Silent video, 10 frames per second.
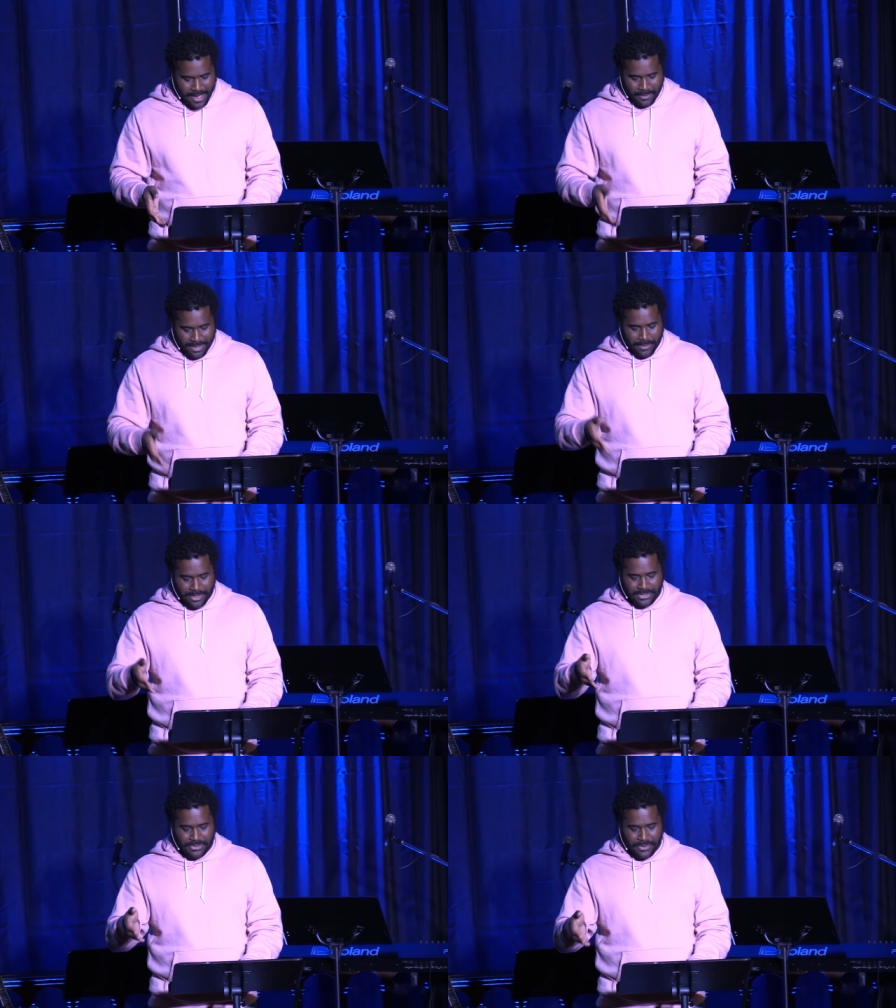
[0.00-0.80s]
When he went
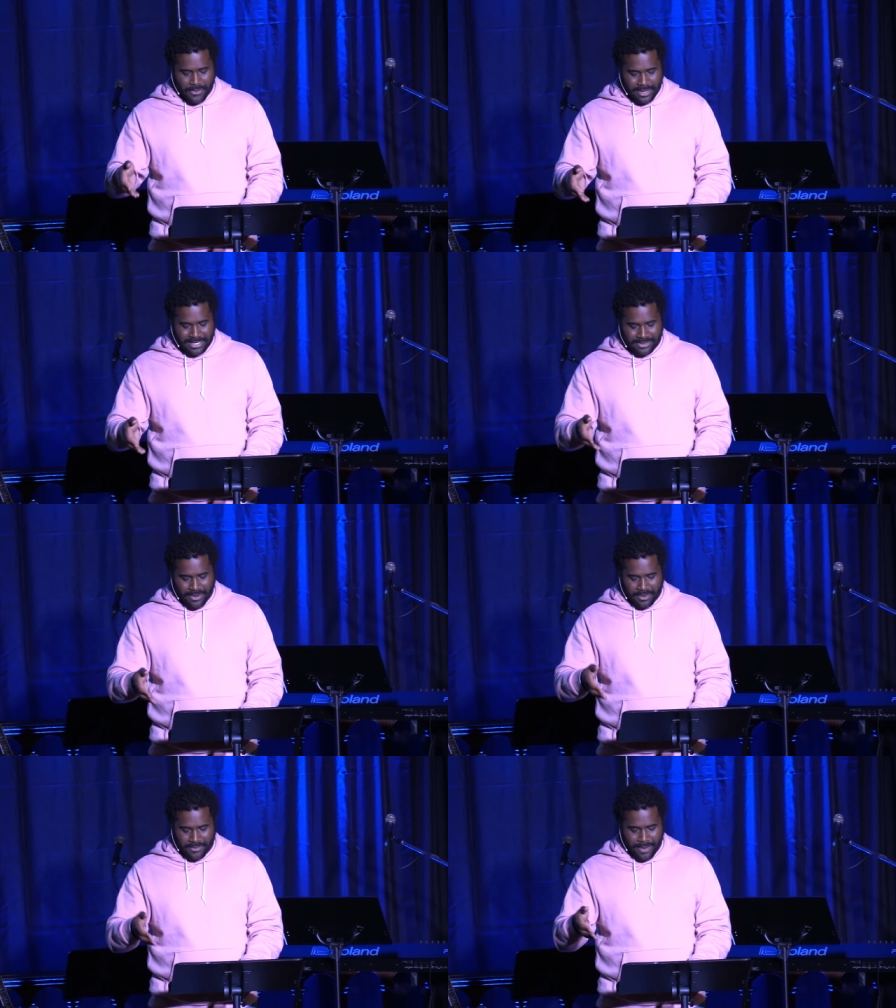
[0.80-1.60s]
ashore, he saw
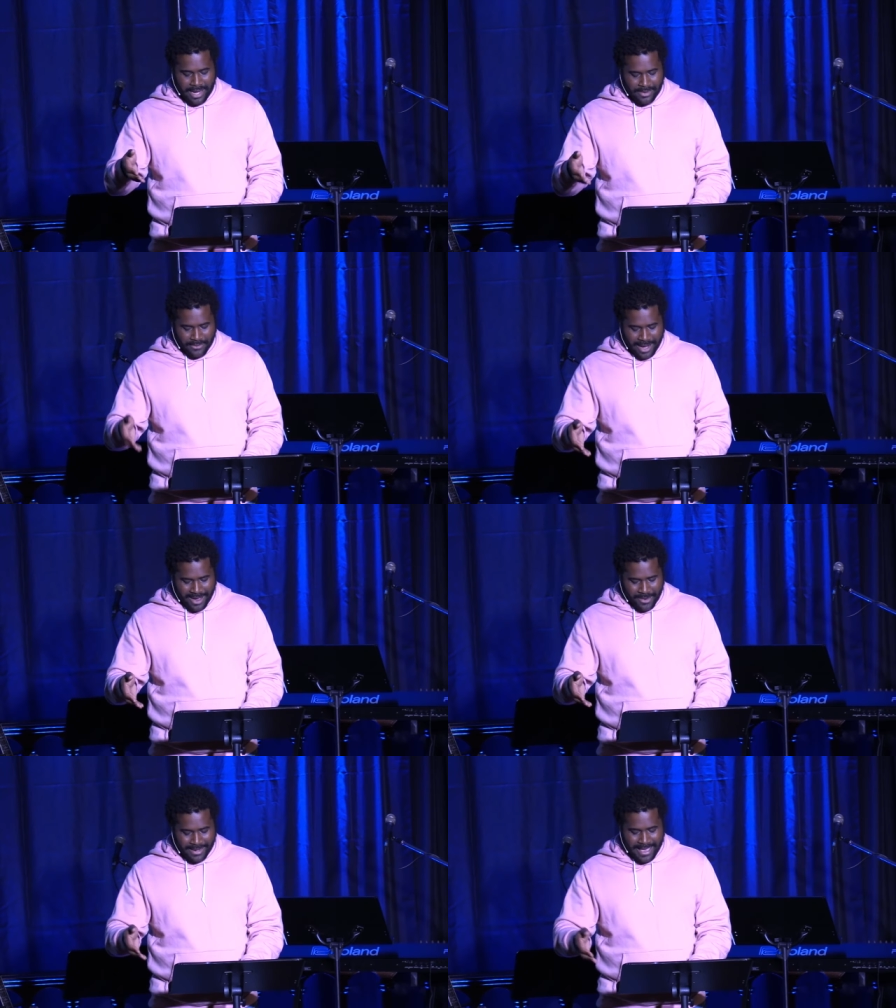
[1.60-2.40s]
a great
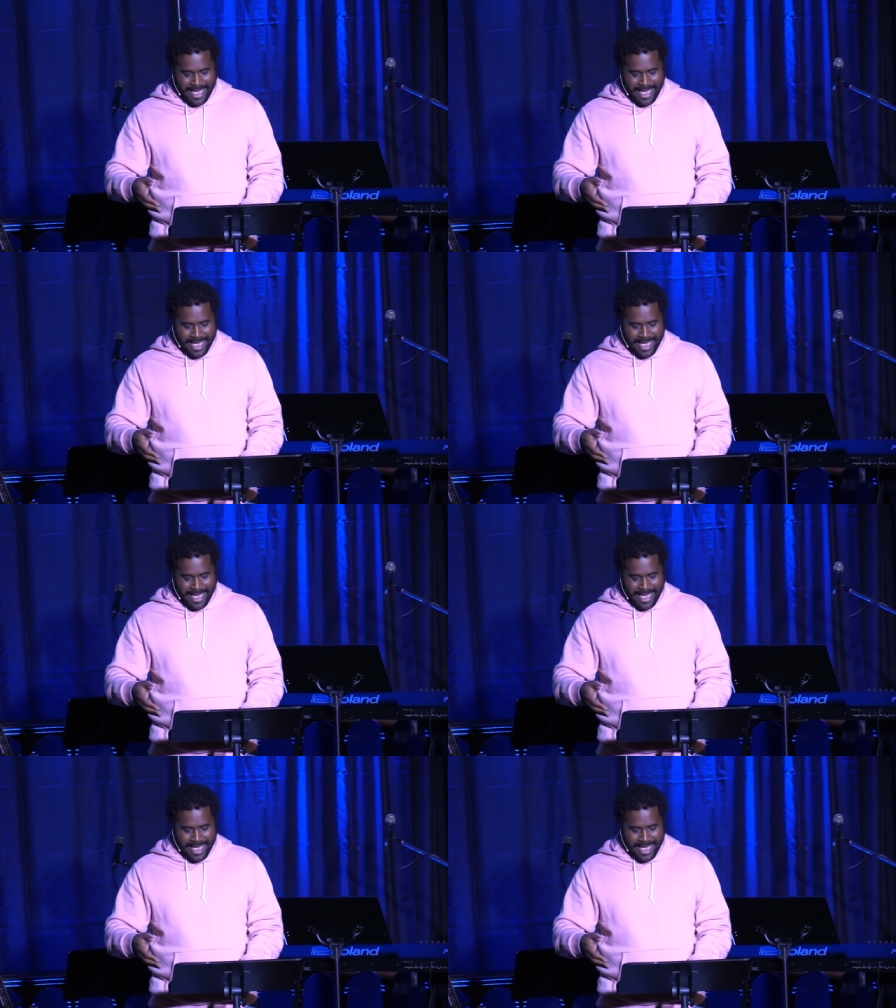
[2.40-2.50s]
crowd,